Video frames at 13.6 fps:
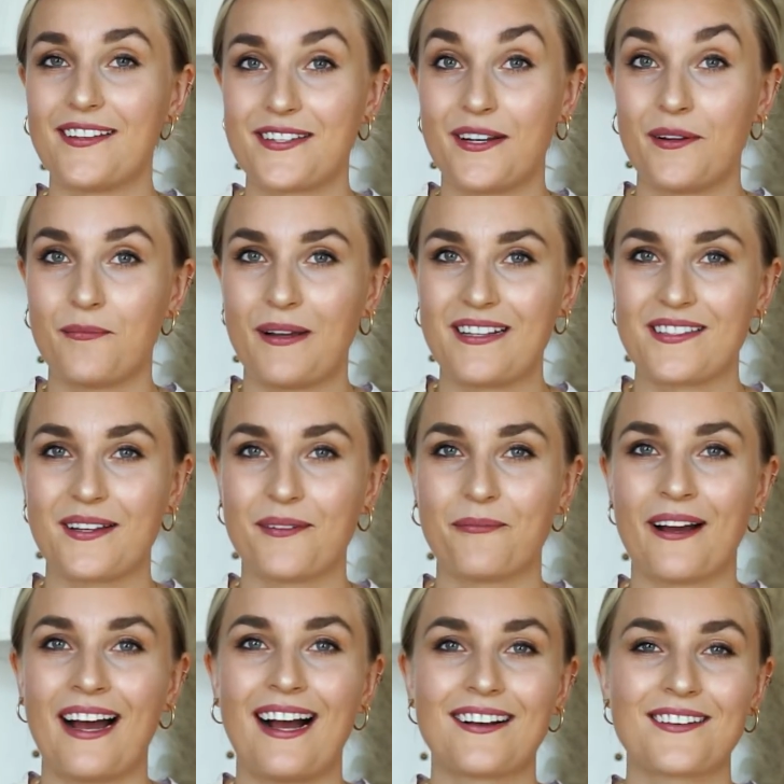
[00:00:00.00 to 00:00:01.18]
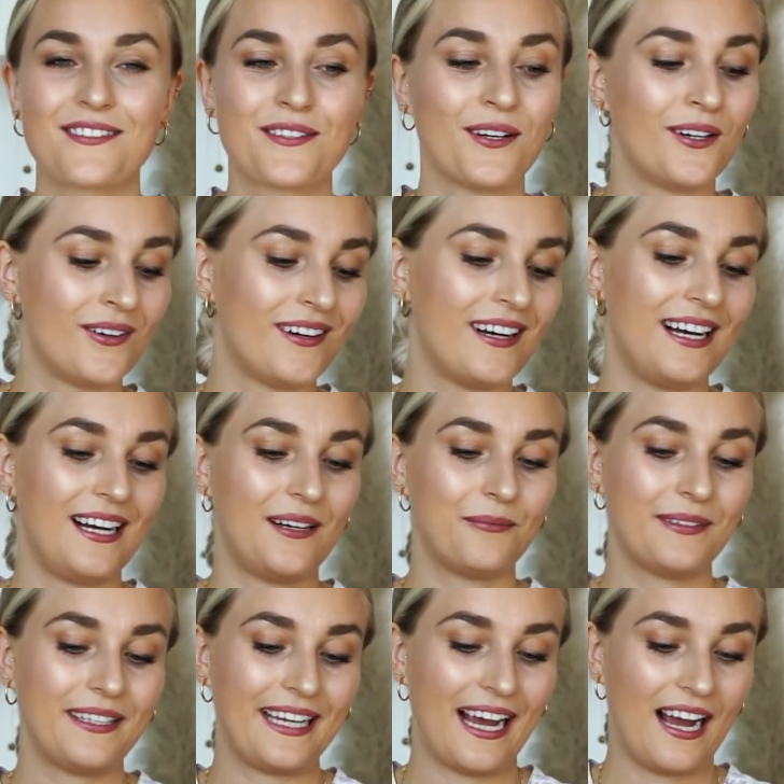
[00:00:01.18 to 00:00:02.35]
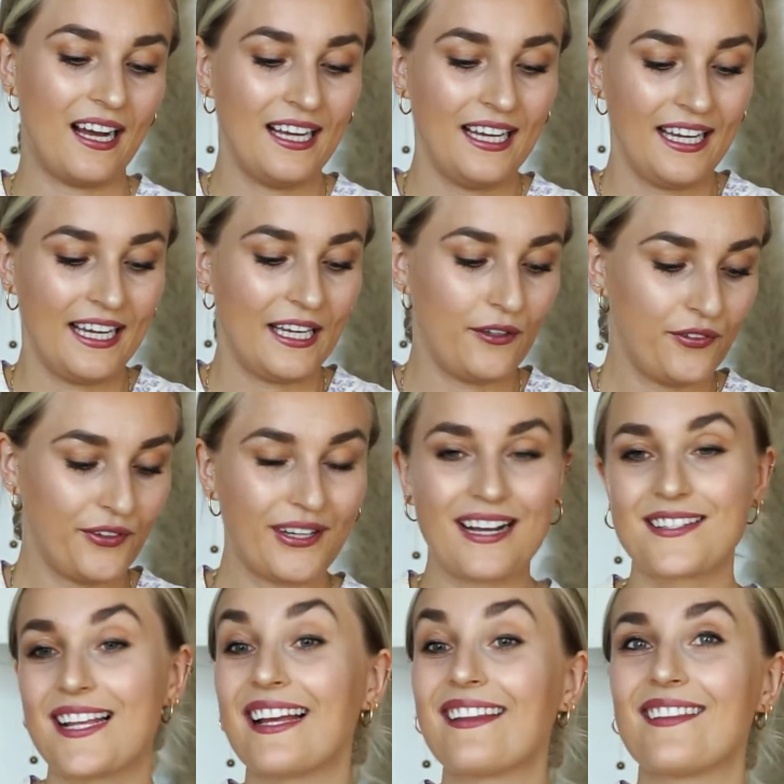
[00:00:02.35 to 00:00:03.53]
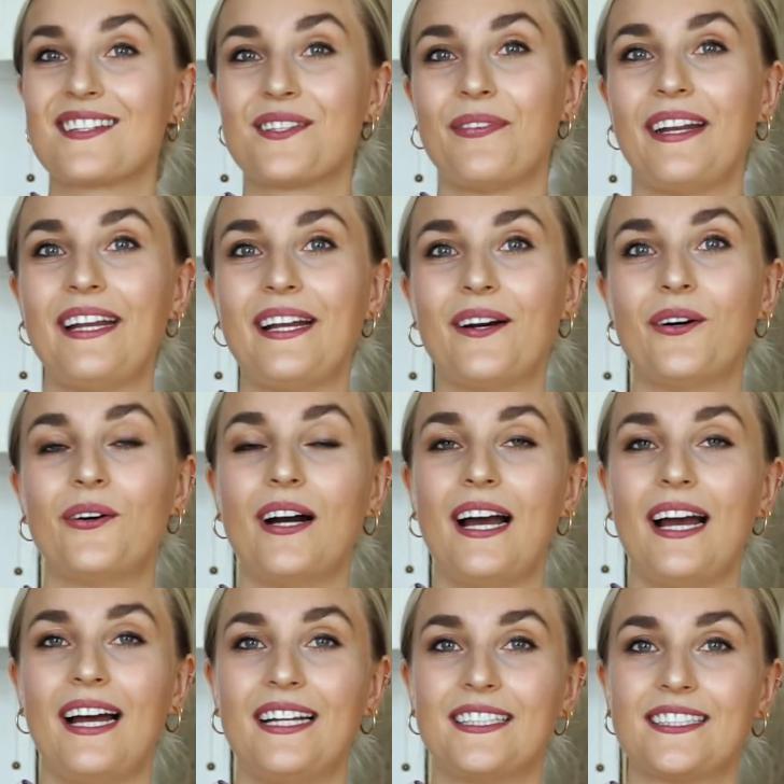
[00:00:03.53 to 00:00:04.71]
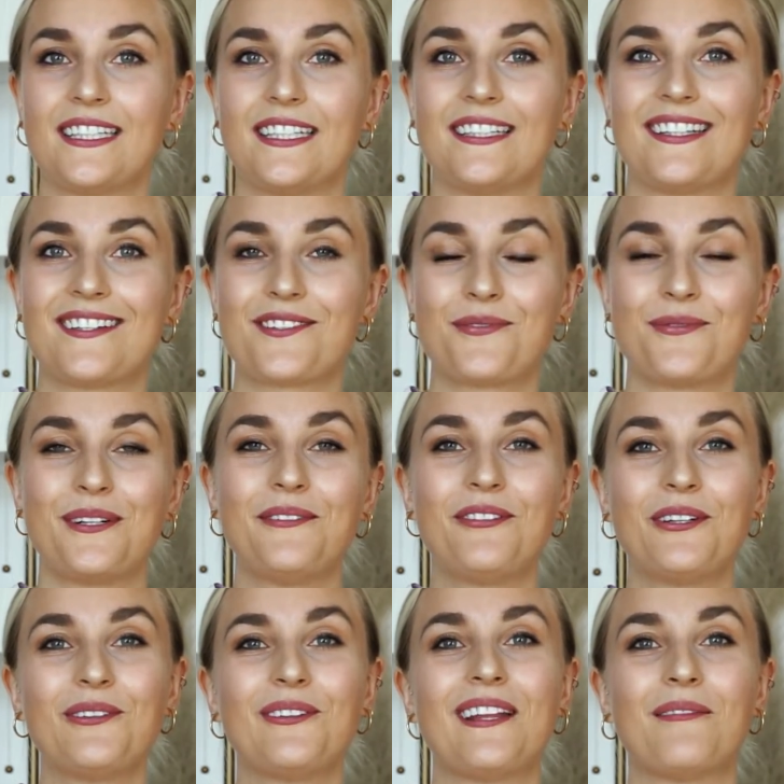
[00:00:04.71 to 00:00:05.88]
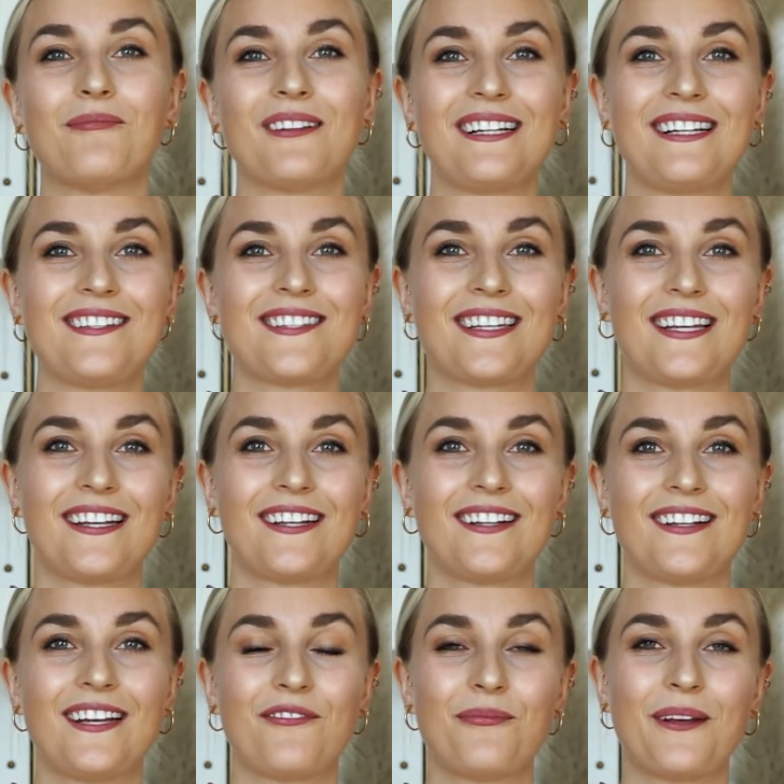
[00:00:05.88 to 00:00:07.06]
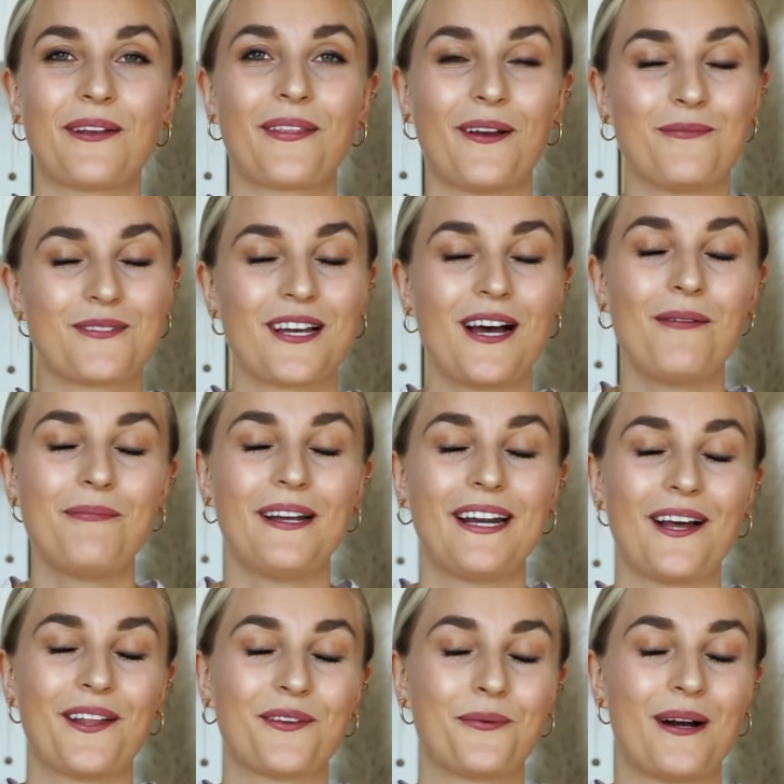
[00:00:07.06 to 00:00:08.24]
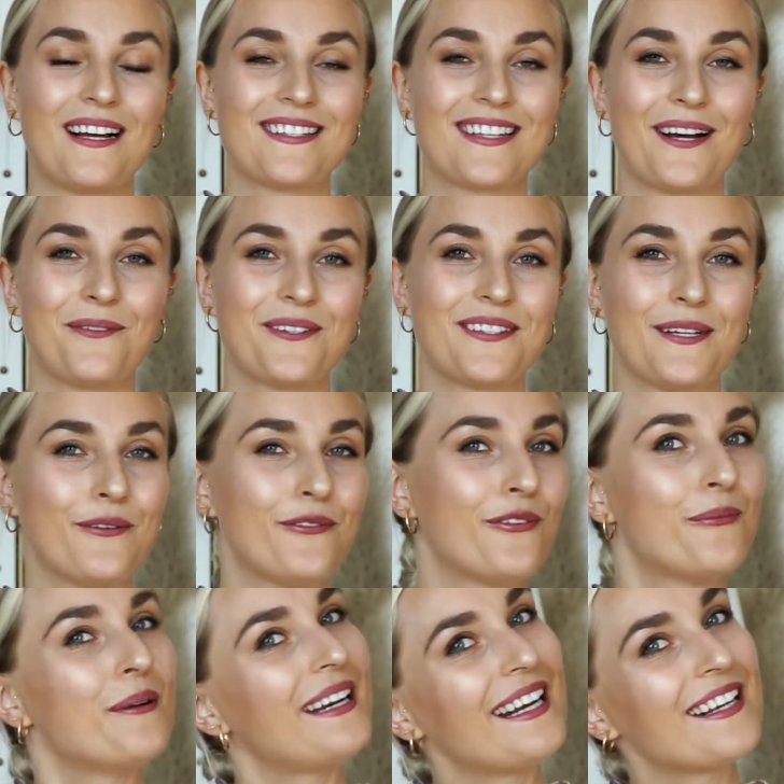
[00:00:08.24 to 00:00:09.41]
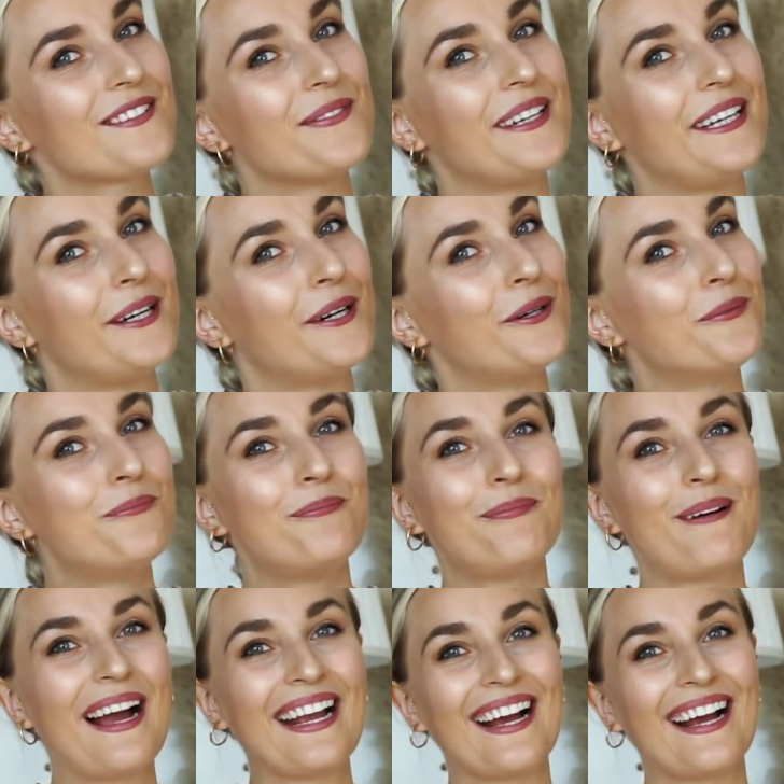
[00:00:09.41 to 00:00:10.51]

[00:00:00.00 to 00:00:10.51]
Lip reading: an amazing bag. So yeah, if you guys like this video and this review, then please give me a thumbs up, and otherwise I will see you for my next video. Bye